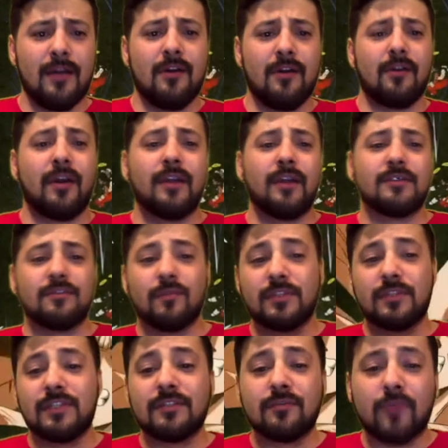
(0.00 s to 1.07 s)
Okay, so
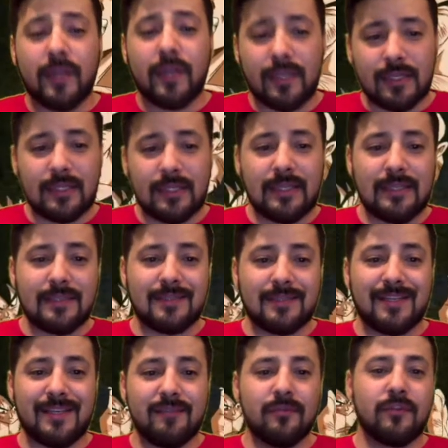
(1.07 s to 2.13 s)
once he's awakened, he is
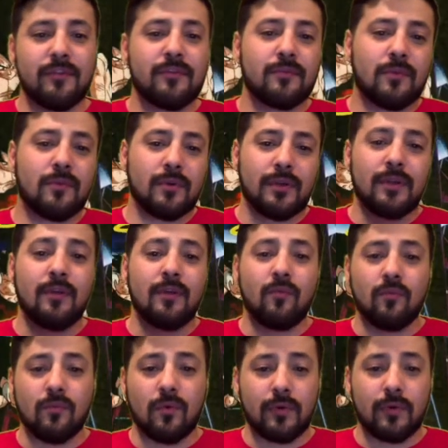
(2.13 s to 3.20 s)
Evil Thwarting
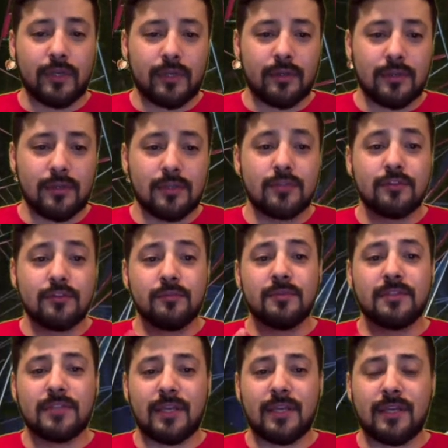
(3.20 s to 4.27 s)
Warrior, Super
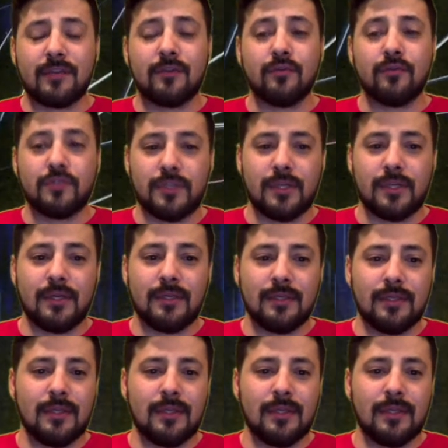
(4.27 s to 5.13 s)
Saiyan Gogeta.